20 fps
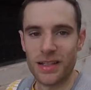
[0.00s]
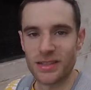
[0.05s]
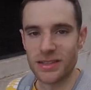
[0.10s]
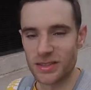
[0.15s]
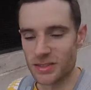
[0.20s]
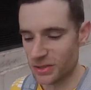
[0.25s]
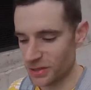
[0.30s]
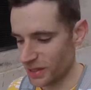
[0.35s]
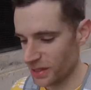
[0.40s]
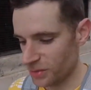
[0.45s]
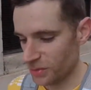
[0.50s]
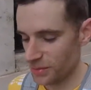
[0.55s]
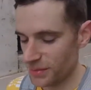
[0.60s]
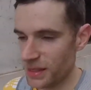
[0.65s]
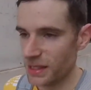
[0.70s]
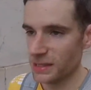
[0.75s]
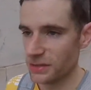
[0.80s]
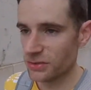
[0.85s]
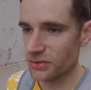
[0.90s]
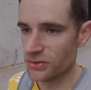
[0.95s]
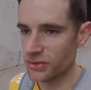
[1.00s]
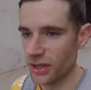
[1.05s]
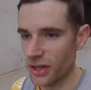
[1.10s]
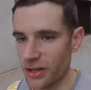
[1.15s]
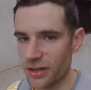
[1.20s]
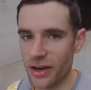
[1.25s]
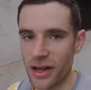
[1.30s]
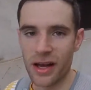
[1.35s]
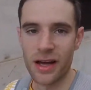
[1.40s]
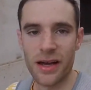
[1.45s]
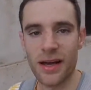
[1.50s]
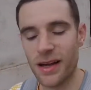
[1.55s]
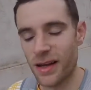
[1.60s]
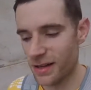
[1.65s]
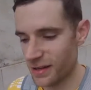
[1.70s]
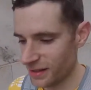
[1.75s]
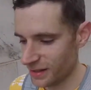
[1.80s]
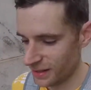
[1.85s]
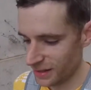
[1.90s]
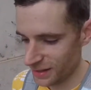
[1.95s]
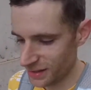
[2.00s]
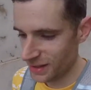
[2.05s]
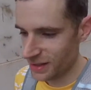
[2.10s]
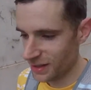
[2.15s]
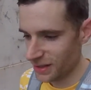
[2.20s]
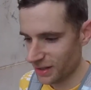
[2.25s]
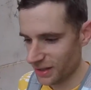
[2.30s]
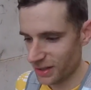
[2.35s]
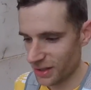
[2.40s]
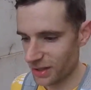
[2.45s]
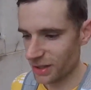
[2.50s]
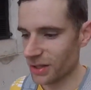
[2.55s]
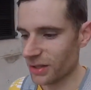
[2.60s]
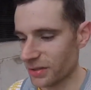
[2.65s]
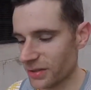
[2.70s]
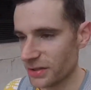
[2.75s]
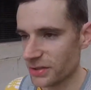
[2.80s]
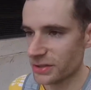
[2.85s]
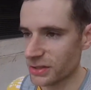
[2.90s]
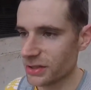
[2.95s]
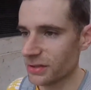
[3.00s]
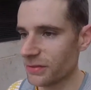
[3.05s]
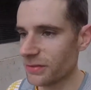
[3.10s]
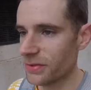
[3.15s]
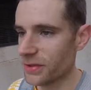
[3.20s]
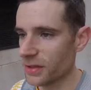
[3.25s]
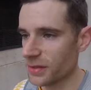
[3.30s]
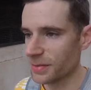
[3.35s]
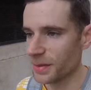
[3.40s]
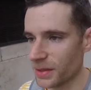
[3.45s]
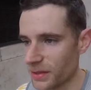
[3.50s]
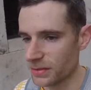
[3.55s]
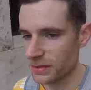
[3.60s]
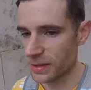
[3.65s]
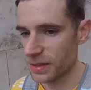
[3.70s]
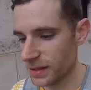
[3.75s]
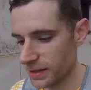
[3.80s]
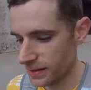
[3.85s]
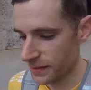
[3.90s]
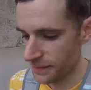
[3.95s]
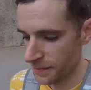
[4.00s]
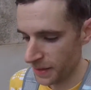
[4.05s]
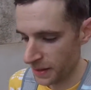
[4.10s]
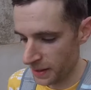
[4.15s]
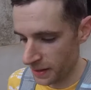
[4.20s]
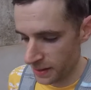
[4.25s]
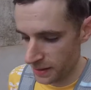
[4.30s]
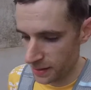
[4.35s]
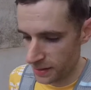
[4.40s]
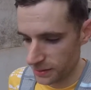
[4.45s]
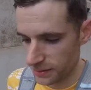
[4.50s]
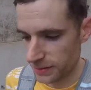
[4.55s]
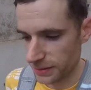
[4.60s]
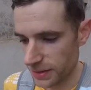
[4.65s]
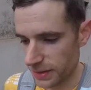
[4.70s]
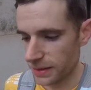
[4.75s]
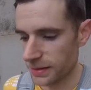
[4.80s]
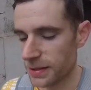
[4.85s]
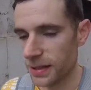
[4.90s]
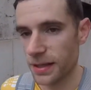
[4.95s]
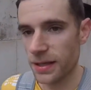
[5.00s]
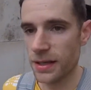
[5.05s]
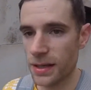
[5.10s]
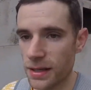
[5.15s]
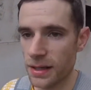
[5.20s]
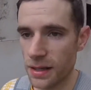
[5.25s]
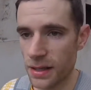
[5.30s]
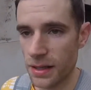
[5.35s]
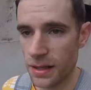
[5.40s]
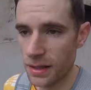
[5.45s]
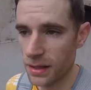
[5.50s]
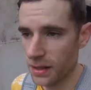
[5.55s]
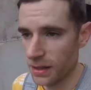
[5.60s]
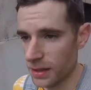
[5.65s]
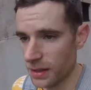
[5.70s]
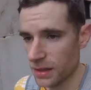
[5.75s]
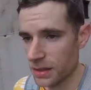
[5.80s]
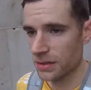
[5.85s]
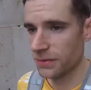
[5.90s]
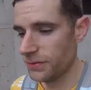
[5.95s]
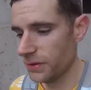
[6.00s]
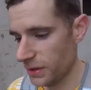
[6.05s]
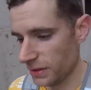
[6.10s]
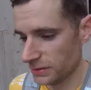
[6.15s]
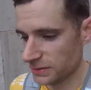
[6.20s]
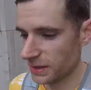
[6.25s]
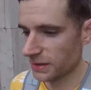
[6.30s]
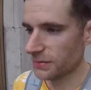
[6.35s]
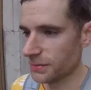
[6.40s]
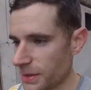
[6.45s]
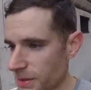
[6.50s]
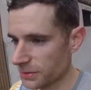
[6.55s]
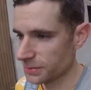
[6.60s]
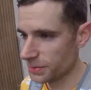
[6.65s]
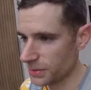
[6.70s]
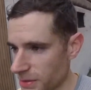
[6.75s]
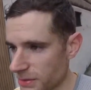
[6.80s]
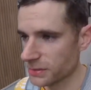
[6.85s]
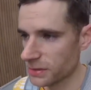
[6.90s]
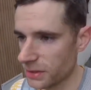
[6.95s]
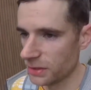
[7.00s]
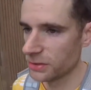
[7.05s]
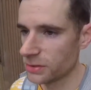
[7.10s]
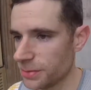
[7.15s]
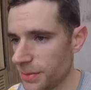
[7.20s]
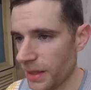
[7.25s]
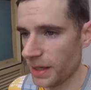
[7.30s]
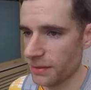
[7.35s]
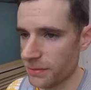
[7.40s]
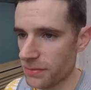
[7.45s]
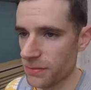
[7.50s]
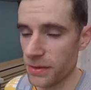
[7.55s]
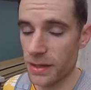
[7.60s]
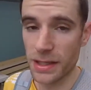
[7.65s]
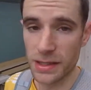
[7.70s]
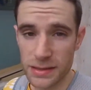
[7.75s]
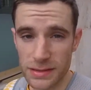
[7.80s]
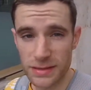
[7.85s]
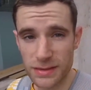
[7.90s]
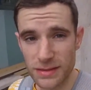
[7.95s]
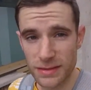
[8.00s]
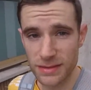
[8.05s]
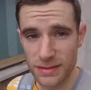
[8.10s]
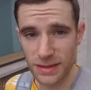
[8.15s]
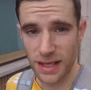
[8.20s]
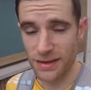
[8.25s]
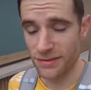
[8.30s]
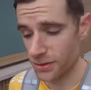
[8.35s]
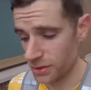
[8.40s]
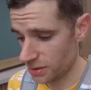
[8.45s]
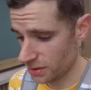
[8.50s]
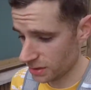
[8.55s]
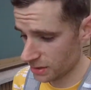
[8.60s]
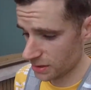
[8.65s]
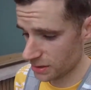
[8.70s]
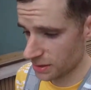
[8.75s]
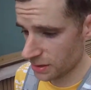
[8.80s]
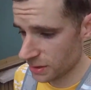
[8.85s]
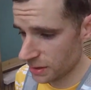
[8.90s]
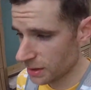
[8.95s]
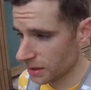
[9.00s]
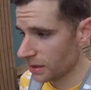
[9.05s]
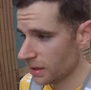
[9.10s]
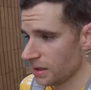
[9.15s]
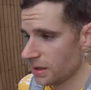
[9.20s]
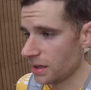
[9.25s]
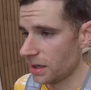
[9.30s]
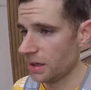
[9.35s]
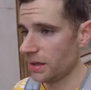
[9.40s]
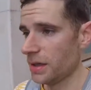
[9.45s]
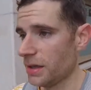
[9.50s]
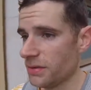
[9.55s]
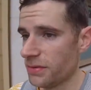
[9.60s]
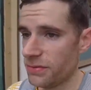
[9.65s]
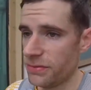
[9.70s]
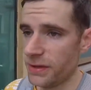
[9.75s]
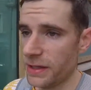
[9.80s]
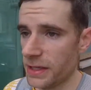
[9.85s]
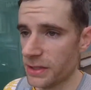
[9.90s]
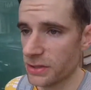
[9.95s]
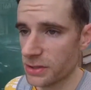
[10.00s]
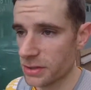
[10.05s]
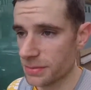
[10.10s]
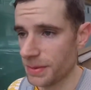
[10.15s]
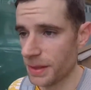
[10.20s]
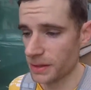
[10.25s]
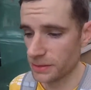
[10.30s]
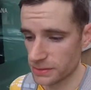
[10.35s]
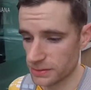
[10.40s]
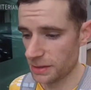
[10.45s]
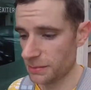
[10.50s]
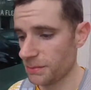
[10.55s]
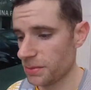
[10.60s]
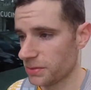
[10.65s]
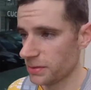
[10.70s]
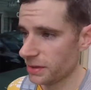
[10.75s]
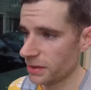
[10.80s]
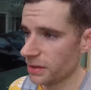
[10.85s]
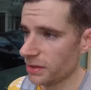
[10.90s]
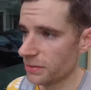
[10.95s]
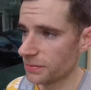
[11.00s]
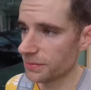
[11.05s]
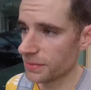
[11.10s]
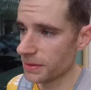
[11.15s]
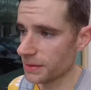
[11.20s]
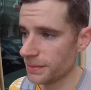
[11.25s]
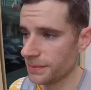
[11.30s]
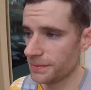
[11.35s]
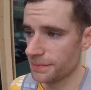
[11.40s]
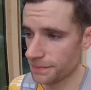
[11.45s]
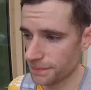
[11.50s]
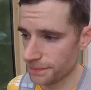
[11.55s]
It's 21 miles done. Oh, such a confidence boost. So I did the first 7 miles pretty slow, sped up for the next 7, and then finished about 10% over my